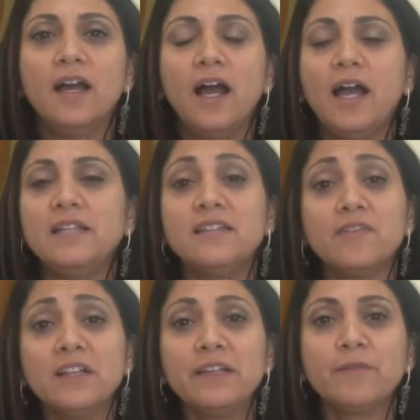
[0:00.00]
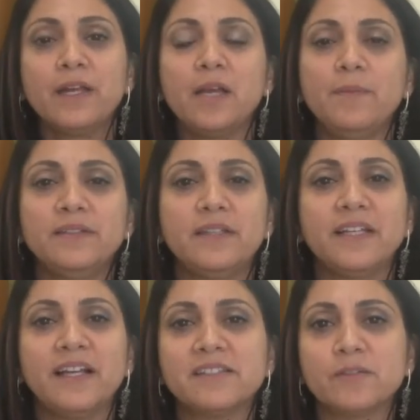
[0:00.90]
I definitely recommend that the
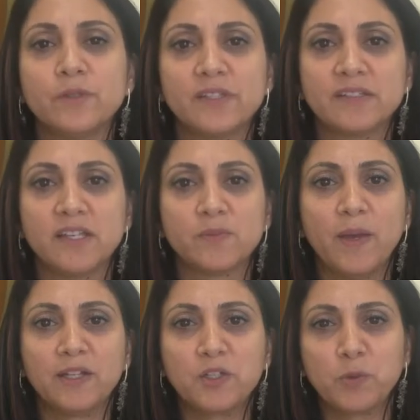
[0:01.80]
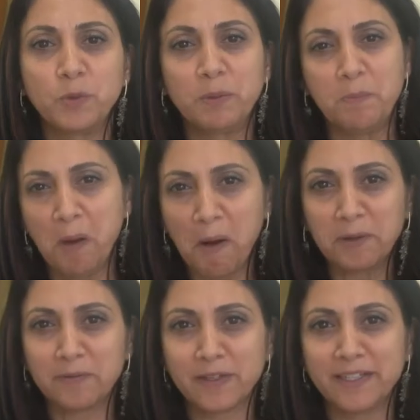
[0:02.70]
customer success manager would be
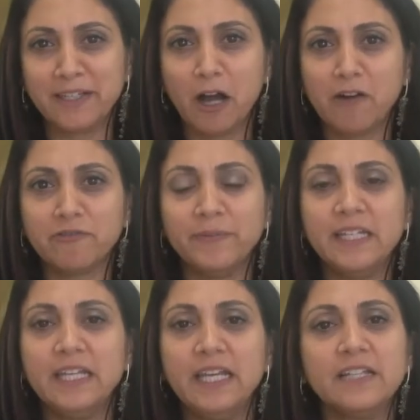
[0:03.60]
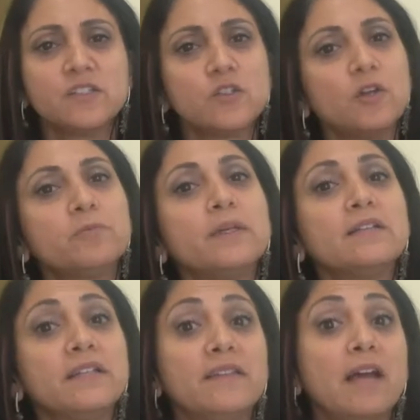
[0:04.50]
part of the kickoff meeting and start
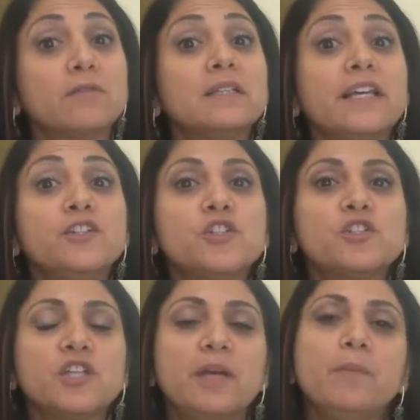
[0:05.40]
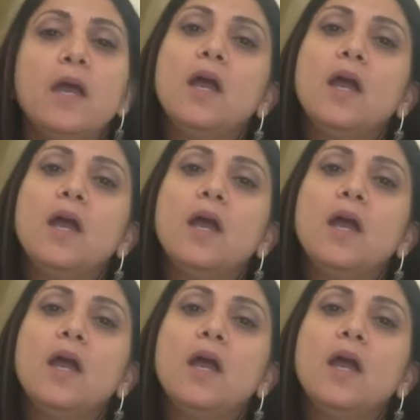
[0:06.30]
building that relationship